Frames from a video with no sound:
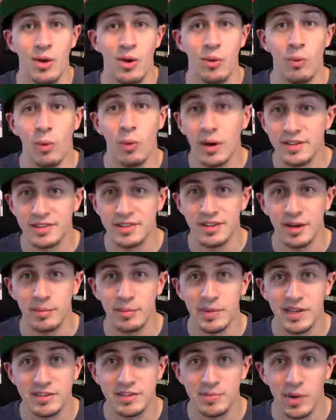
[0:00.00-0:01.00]
What's
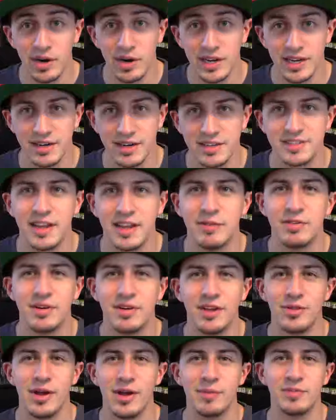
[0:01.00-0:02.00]
up? It's Marty here. It's time for
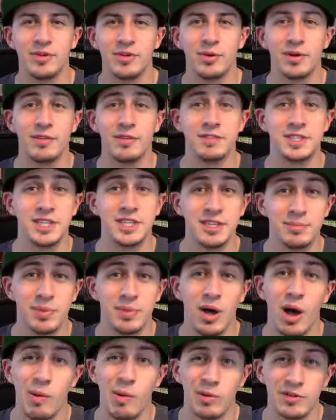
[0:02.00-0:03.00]
another episode of Cheap,
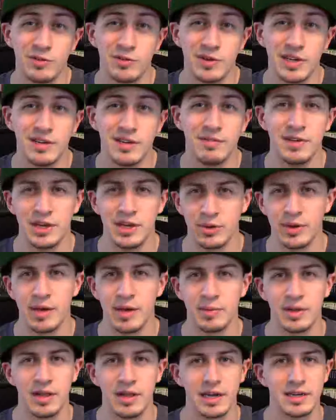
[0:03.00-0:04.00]
Almost Free Video
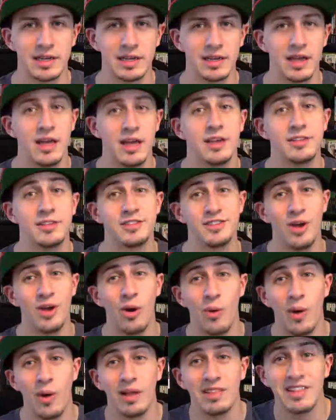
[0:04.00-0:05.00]
Game Collecting.
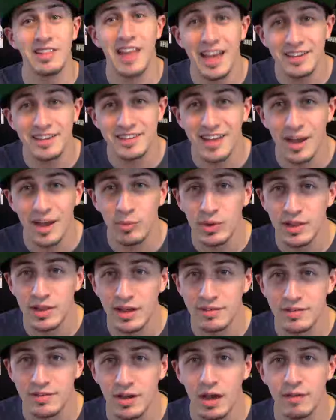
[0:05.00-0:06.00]
So, last time we
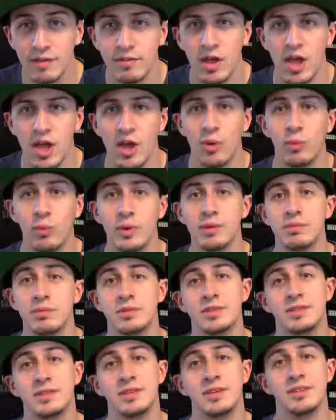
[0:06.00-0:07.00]
left off, we were
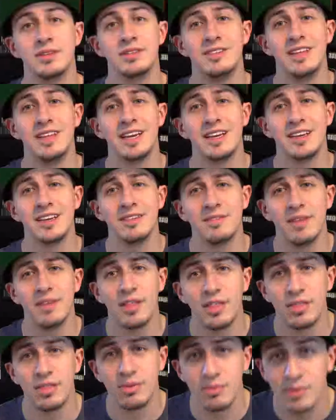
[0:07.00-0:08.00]
still negative
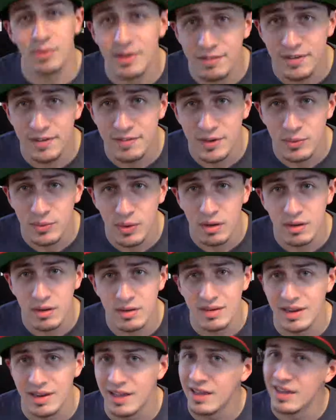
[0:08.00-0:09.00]

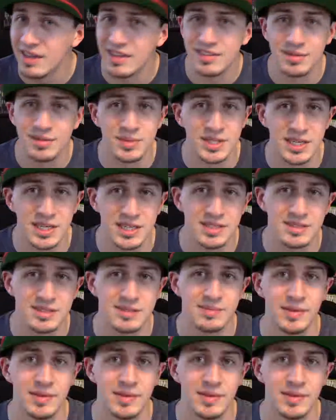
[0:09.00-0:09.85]
351 and some change.